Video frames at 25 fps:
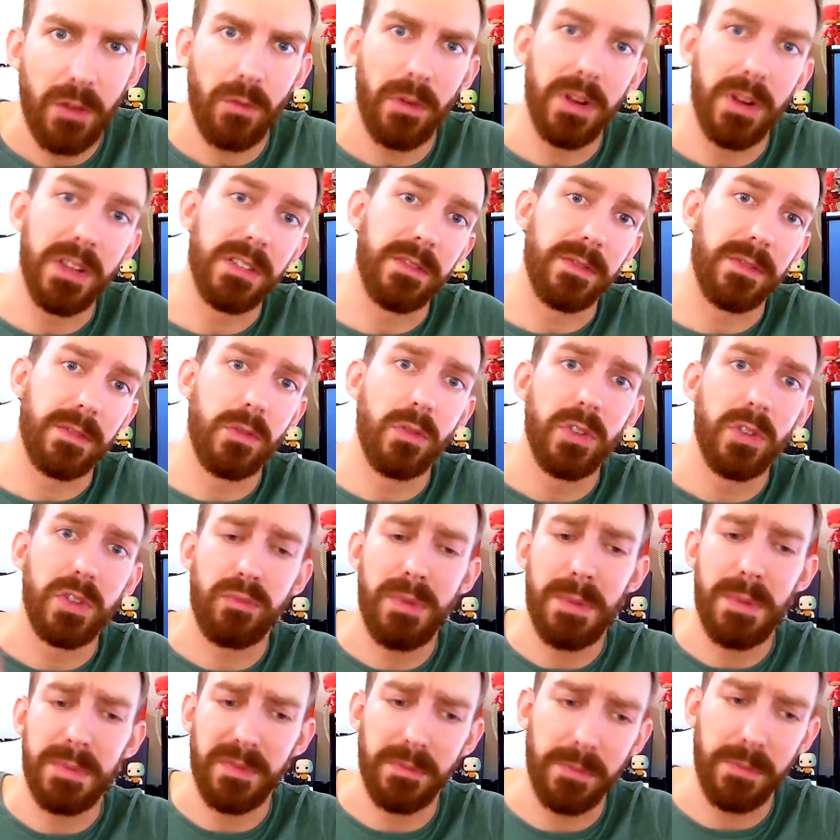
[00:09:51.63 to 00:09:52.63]
Whereas, of
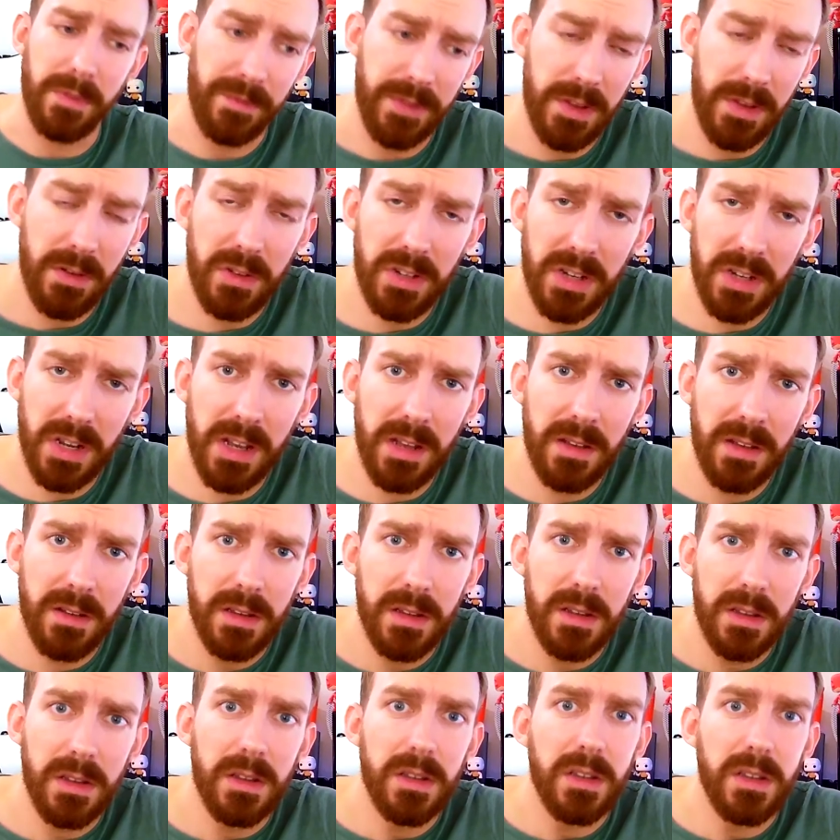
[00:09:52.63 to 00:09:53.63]
course, Rip's from the future,
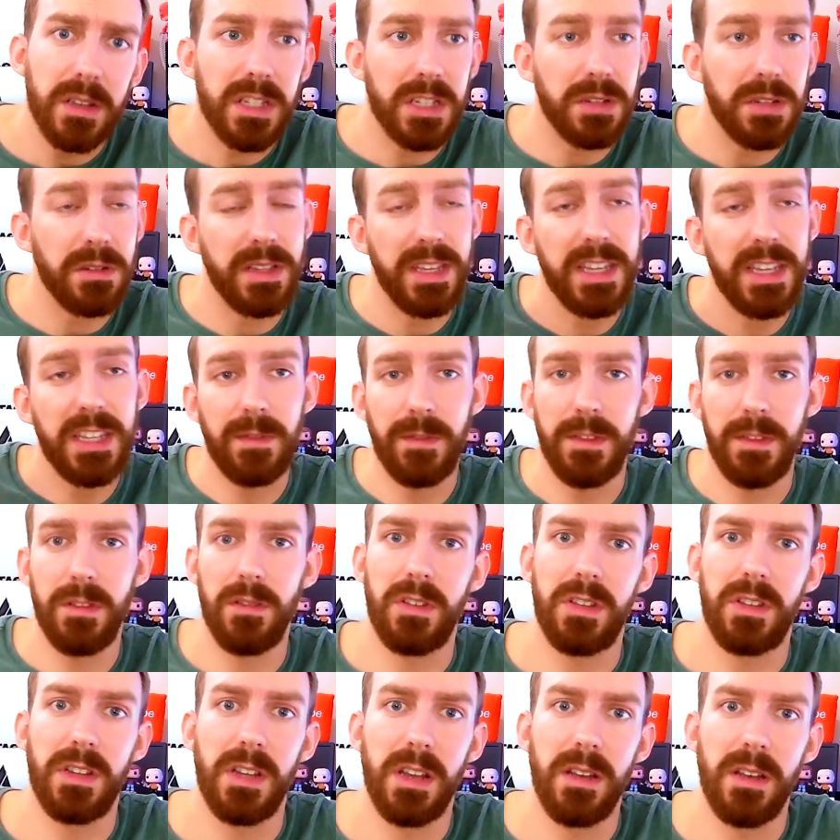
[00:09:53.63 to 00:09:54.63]
so in his
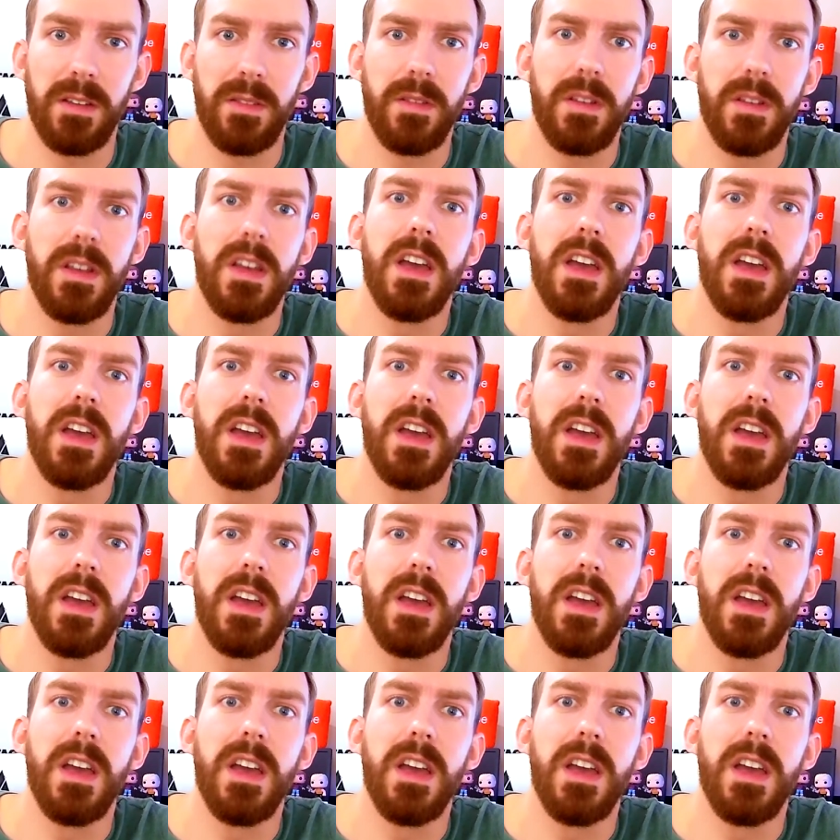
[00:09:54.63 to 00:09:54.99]
future,